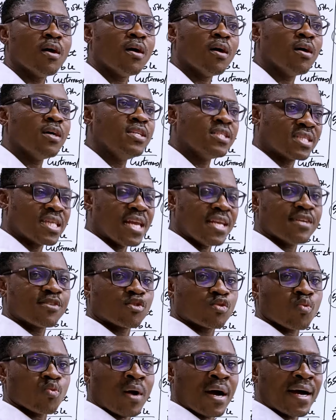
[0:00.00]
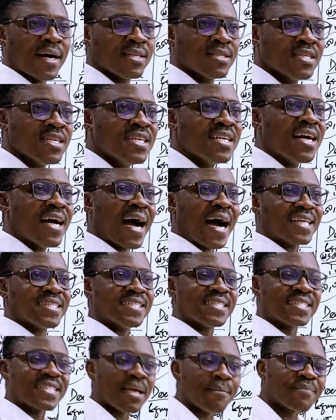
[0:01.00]
Intellix 1 at the
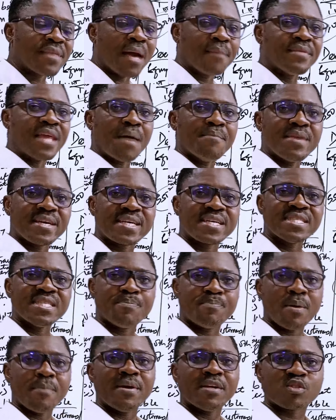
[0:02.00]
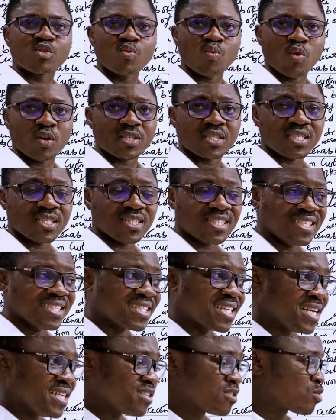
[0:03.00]
same time they are making the payment to what? The Intellix